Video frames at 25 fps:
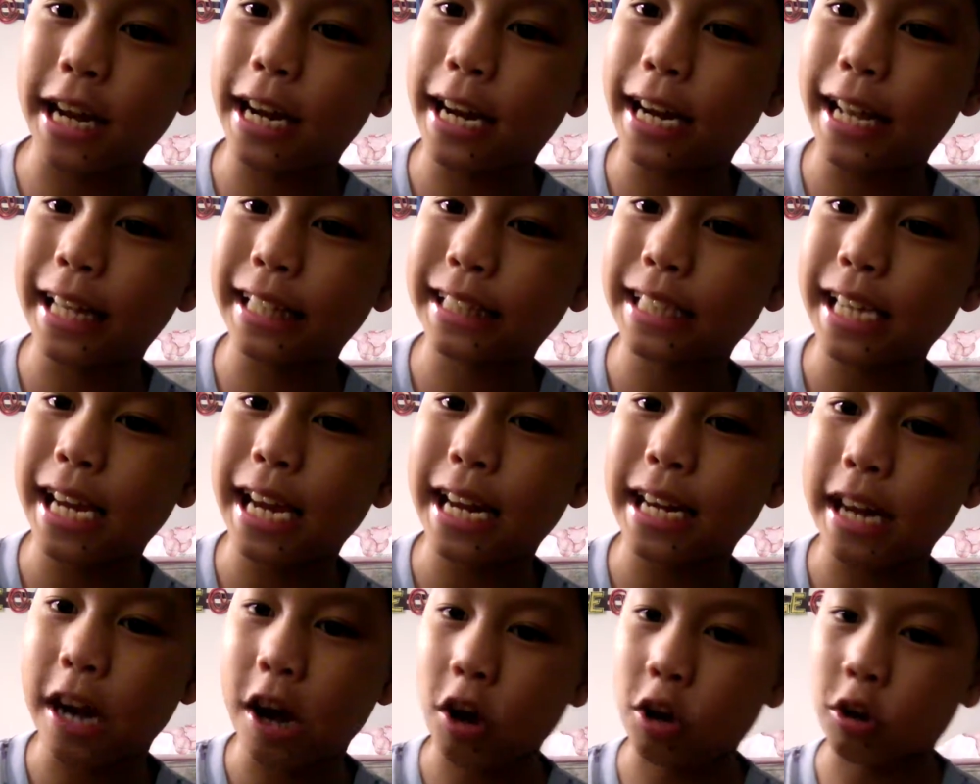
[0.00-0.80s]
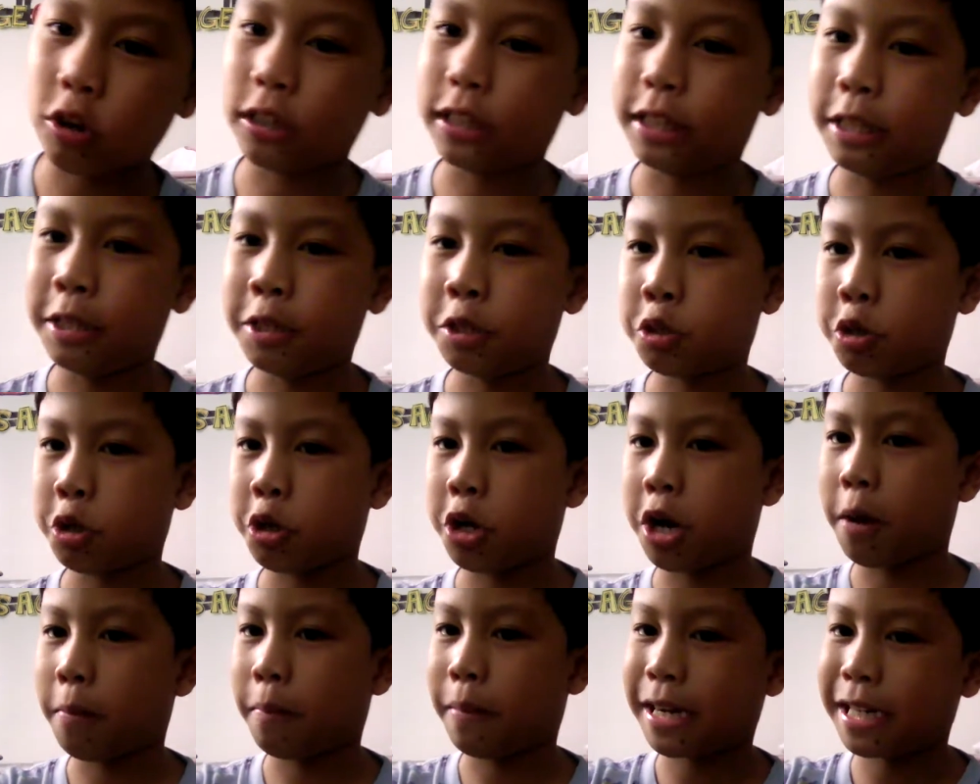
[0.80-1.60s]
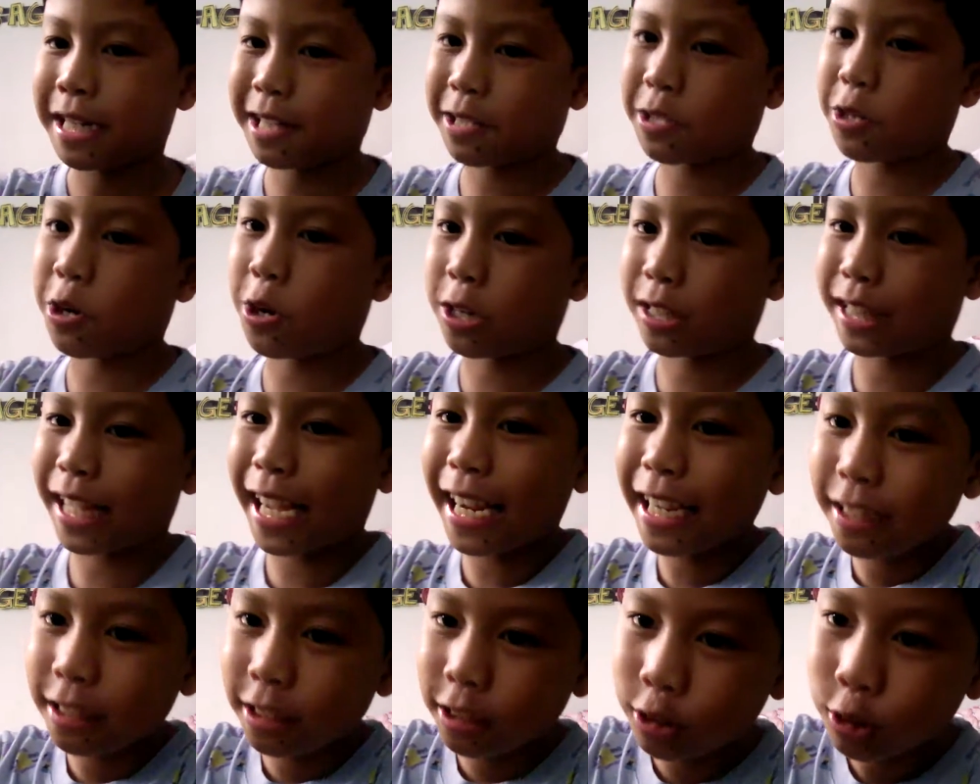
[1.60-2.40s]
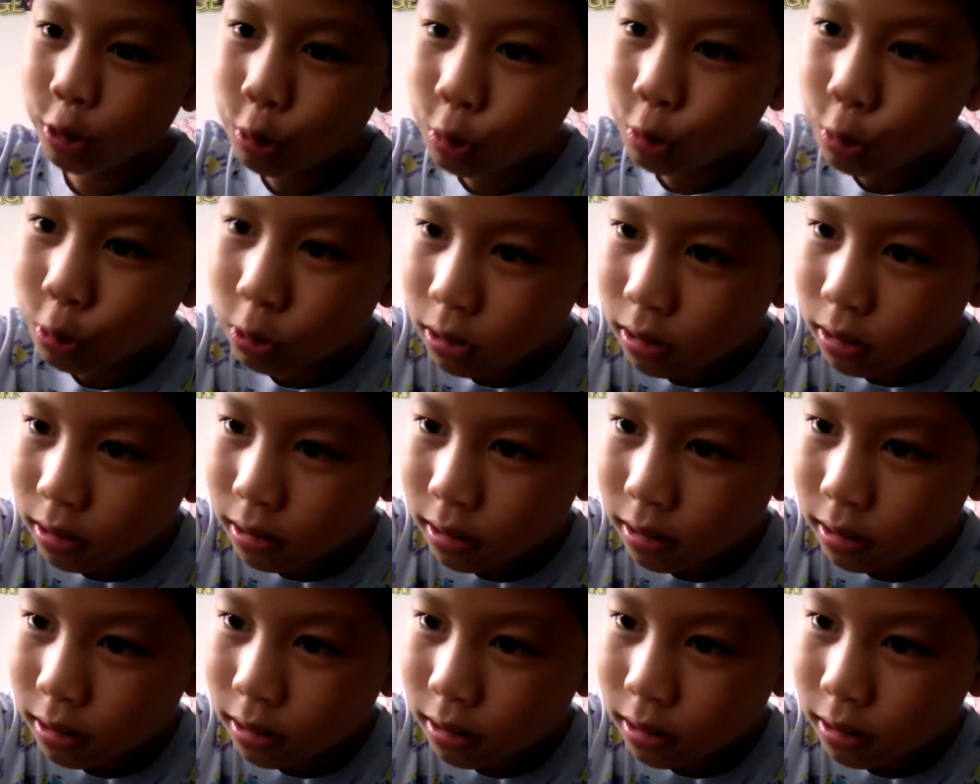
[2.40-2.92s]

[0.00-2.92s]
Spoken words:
Araneta, an air conditioner master. Thank you.